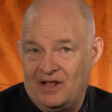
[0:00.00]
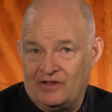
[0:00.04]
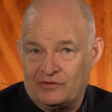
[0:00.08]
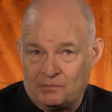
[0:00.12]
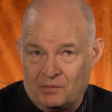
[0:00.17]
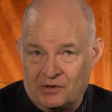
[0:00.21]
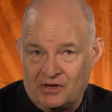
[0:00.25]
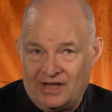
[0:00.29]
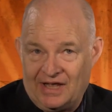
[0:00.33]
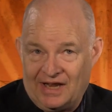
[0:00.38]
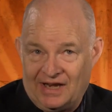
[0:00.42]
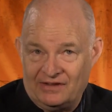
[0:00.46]
miles
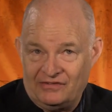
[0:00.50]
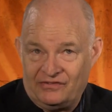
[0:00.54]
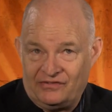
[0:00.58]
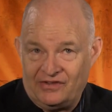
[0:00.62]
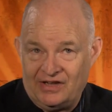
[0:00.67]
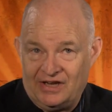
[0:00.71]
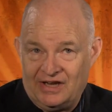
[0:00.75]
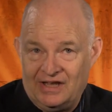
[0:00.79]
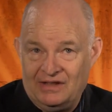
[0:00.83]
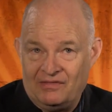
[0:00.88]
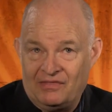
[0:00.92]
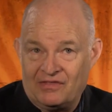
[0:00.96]
per gallon
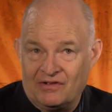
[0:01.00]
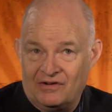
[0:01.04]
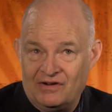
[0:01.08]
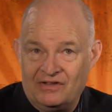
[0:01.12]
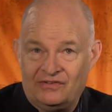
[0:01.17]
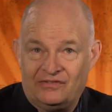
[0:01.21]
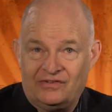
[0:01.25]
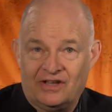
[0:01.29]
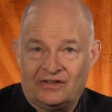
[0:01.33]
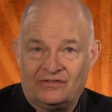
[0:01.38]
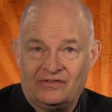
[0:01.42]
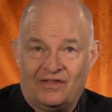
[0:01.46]
city and
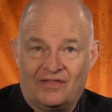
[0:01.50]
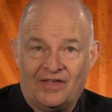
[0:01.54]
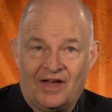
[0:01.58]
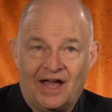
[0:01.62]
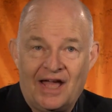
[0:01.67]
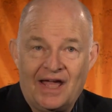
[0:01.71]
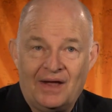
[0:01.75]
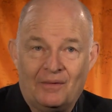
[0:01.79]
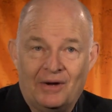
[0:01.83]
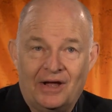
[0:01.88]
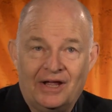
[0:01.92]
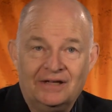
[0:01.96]
thirty-six on the
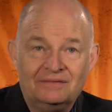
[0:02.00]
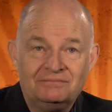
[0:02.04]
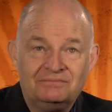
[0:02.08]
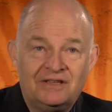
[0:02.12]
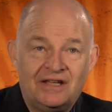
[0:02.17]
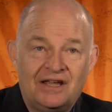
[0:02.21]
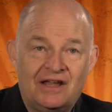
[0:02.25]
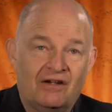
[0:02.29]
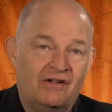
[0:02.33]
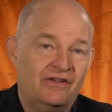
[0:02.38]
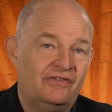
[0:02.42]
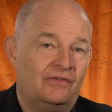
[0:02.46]
highway.
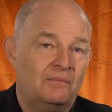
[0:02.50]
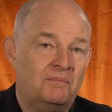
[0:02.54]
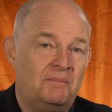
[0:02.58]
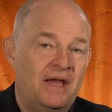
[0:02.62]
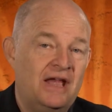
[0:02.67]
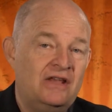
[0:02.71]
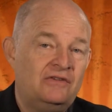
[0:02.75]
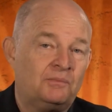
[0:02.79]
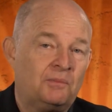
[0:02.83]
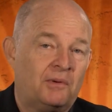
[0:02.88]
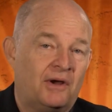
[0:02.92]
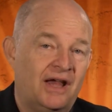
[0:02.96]
Carries a
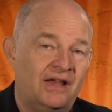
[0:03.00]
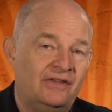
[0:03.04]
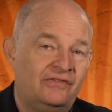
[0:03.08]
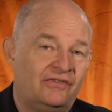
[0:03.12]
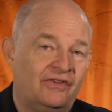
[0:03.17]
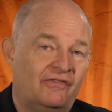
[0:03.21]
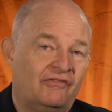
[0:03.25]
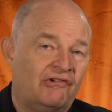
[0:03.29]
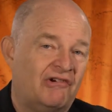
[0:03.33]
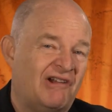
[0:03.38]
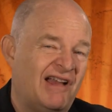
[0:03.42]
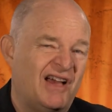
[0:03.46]
base
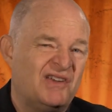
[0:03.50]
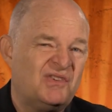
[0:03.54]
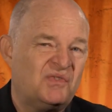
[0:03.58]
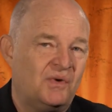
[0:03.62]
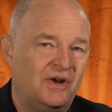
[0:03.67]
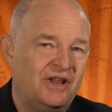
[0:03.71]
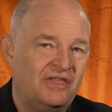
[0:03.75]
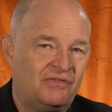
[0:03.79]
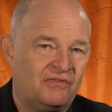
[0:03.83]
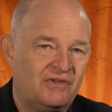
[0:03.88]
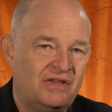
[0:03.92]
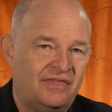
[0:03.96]
price of around
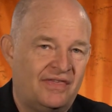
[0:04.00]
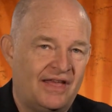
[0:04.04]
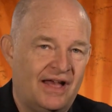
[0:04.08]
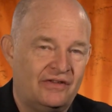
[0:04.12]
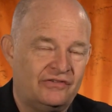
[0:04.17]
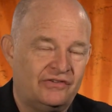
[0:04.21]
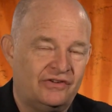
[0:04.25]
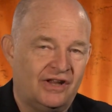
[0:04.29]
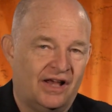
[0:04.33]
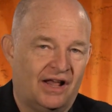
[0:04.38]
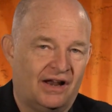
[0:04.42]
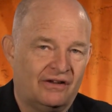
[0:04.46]
twenty-three
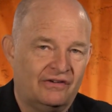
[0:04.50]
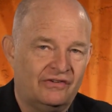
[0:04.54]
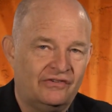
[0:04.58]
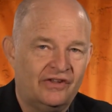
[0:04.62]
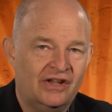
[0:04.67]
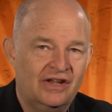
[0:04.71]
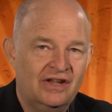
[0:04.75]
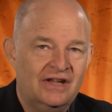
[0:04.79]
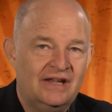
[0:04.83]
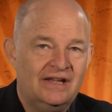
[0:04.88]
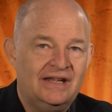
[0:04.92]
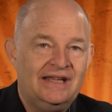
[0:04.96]
thousand
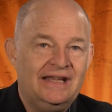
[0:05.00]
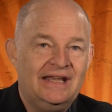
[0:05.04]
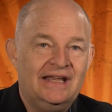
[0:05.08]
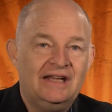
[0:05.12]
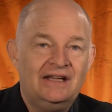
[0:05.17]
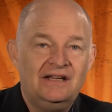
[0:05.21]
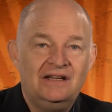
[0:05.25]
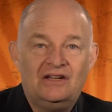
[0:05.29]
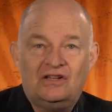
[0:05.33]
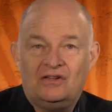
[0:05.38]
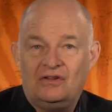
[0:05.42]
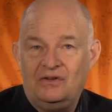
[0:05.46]
dollars,
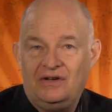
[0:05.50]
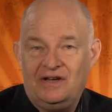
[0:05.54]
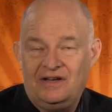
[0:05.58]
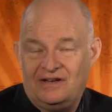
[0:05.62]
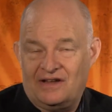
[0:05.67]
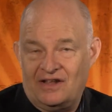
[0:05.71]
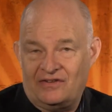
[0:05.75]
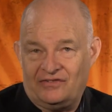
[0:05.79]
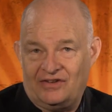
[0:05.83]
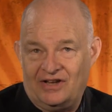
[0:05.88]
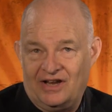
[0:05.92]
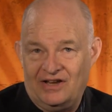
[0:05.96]
including
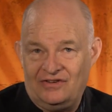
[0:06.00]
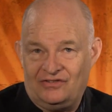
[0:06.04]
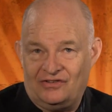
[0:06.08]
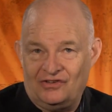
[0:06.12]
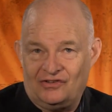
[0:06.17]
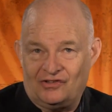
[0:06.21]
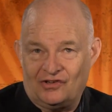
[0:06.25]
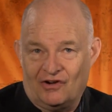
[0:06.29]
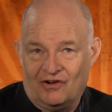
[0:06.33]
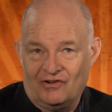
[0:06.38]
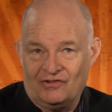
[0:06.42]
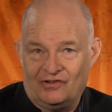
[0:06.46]

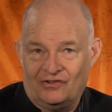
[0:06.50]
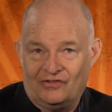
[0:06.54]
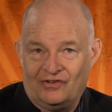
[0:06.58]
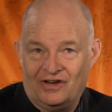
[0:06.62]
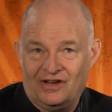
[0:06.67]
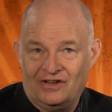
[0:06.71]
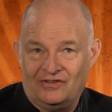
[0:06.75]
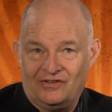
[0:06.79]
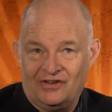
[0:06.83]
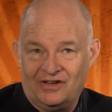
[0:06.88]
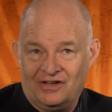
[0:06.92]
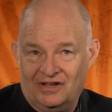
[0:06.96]
destination charges,
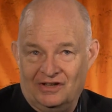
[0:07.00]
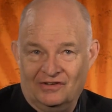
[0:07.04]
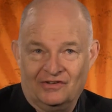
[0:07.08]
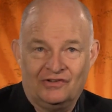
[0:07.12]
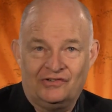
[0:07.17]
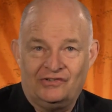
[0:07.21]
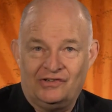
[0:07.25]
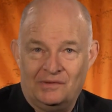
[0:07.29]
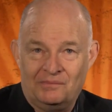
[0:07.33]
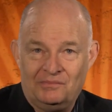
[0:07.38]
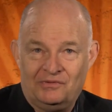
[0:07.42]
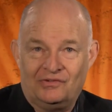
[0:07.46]
and it's at
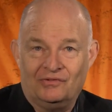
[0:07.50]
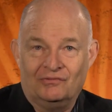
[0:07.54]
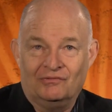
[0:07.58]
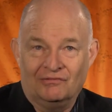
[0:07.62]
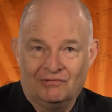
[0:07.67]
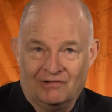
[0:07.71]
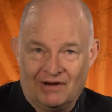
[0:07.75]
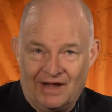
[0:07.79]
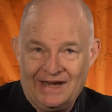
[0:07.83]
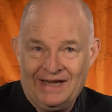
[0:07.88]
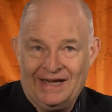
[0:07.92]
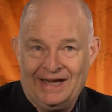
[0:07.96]
dealerships
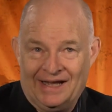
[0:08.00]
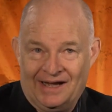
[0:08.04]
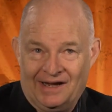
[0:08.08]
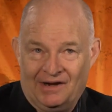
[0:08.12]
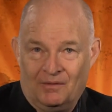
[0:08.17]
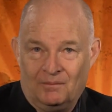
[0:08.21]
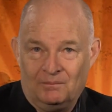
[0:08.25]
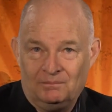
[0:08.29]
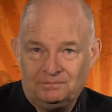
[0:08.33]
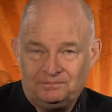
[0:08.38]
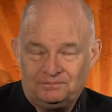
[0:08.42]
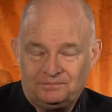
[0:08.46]
right
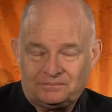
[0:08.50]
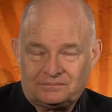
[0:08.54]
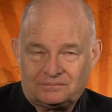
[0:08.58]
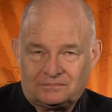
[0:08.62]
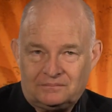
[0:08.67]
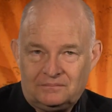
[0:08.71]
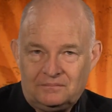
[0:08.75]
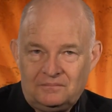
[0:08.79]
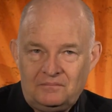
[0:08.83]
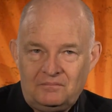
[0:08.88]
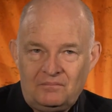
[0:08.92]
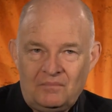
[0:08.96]
now.
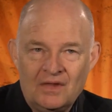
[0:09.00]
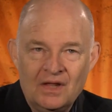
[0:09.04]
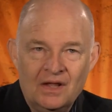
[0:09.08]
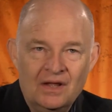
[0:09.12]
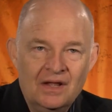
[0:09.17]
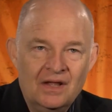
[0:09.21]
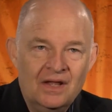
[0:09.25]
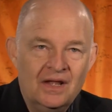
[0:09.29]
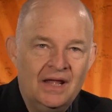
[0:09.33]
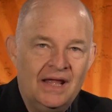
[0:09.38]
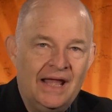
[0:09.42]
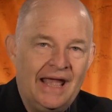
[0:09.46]

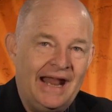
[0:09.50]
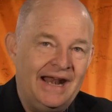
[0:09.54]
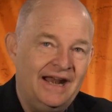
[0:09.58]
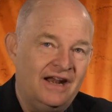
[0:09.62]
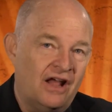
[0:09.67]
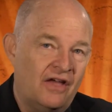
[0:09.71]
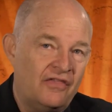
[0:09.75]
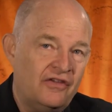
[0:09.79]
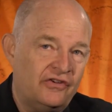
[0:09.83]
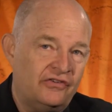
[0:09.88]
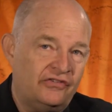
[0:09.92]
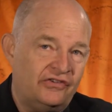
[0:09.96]
And
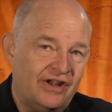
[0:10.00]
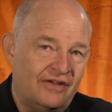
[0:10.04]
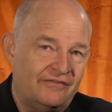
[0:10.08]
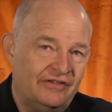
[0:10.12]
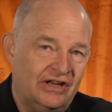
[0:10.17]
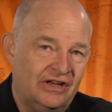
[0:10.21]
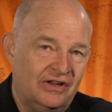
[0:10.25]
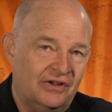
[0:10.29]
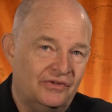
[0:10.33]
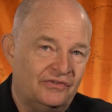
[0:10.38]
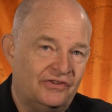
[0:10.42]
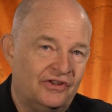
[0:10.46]
in other
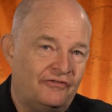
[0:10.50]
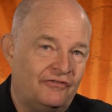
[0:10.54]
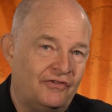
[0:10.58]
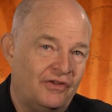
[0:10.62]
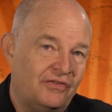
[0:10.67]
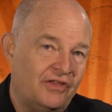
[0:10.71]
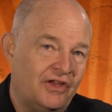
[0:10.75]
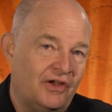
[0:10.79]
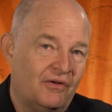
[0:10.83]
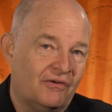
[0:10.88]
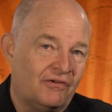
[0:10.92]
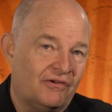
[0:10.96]
Chevy news, if
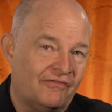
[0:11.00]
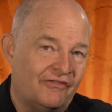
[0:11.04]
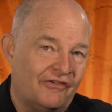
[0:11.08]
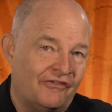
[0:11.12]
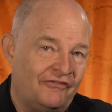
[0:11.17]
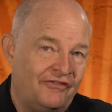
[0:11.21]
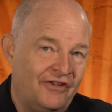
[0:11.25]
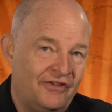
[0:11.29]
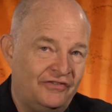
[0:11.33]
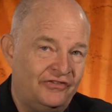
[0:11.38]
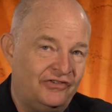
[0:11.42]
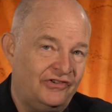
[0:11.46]
you're the owner of a
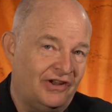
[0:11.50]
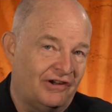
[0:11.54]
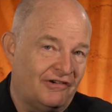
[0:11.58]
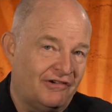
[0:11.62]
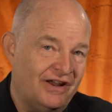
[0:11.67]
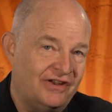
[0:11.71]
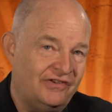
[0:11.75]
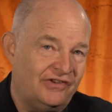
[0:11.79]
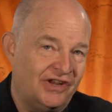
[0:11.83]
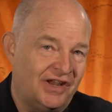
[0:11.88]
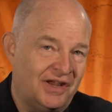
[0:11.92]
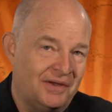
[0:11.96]
fifth
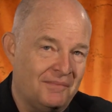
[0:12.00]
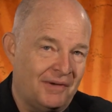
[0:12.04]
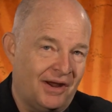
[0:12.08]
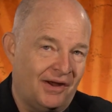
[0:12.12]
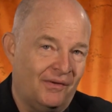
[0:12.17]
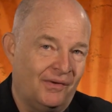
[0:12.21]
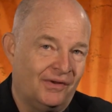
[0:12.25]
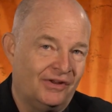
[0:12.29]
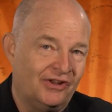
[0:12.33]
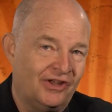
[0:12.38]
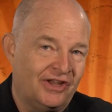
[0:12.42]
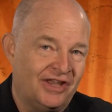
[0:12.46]
generation
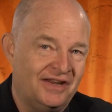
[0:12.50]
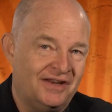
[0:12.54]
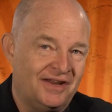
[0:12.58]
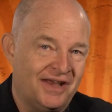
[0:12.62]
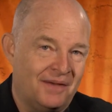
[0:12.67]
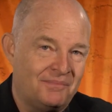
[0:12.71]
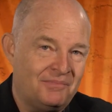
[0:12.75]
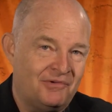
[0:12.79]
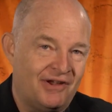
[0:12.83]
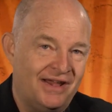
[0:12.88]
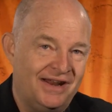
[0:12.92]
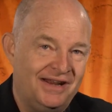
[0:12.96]
Camaro and looking
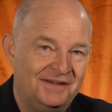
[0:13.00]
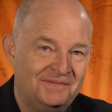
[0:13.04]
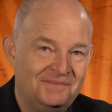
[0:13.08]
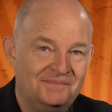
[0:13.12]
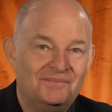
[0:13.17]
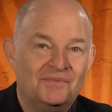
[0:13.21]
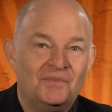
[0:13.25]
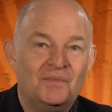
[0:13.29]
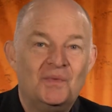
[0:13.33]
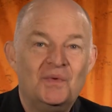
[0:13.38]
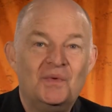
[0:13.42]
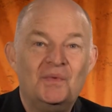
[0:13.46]
to upgrade it,
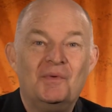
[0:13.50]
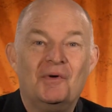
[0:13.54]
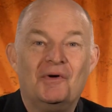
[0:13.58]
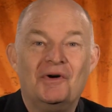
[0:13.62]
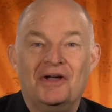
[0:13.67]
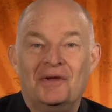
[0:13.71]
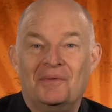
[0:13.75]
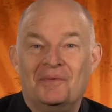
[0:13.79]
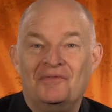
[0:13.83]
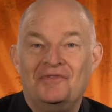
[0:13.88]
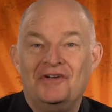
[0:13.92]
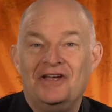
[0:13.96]

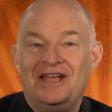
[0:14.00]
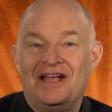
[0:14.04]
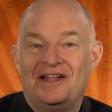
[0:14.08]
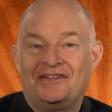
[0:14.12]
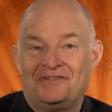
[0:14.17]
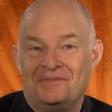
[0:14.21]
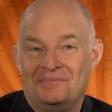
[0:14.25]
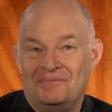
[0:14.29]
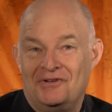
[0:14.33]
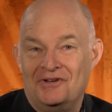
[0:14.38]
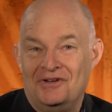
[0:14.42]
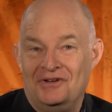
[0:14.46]
boy, well, we
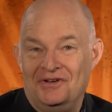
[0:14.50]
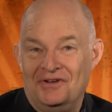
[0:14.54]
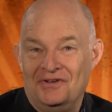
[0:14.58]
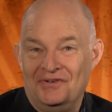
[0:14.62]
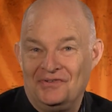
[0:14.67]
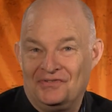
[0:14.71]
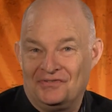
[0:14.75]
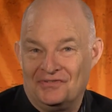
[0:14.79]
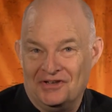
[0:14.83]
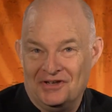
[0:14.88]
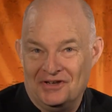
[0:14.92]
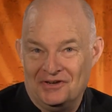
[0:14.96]
got some good
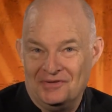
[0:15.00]
news for